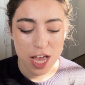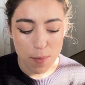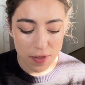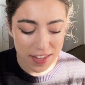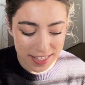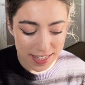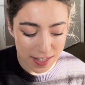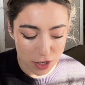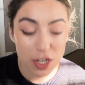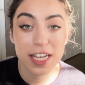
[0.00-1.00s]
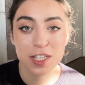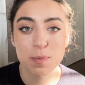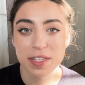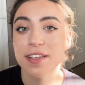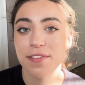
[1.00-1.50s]
But this is such like a
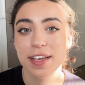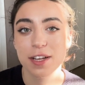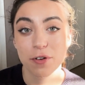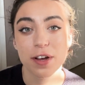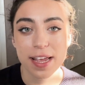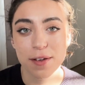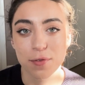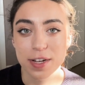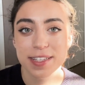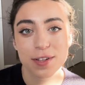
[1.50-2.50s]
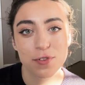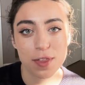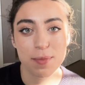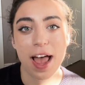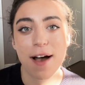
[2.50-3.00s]
specific and creative reason for
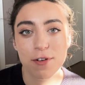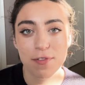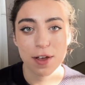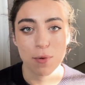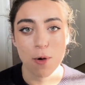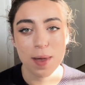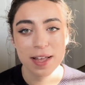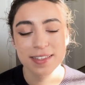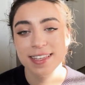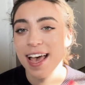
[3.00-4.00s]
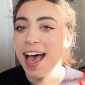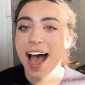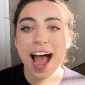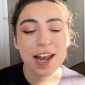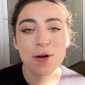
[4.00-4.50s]
them to have a fake romance.
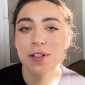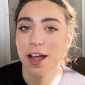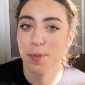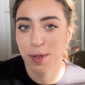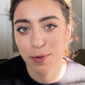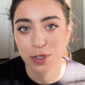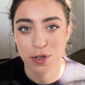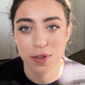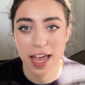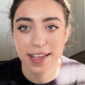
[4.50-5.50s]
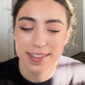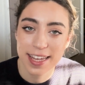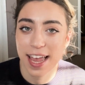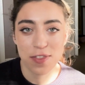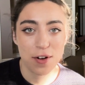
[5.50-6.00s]
I know a lot of people do like to
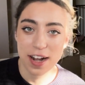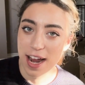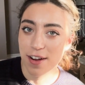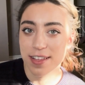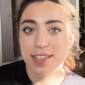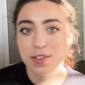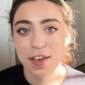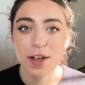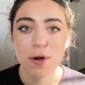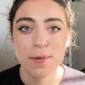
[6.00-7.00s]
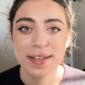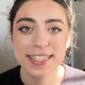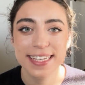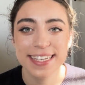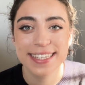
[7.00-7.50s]
get their inheritance fake
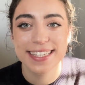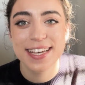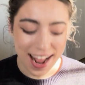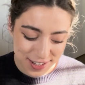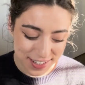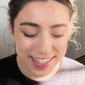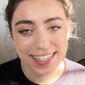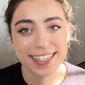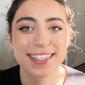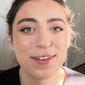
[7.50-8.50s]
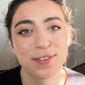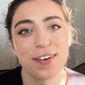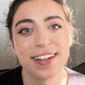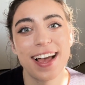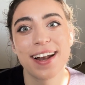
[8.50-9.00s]
romances. I just think this sounds
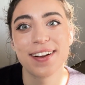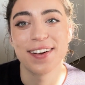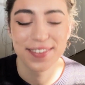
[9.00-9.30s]
fun. I don't know.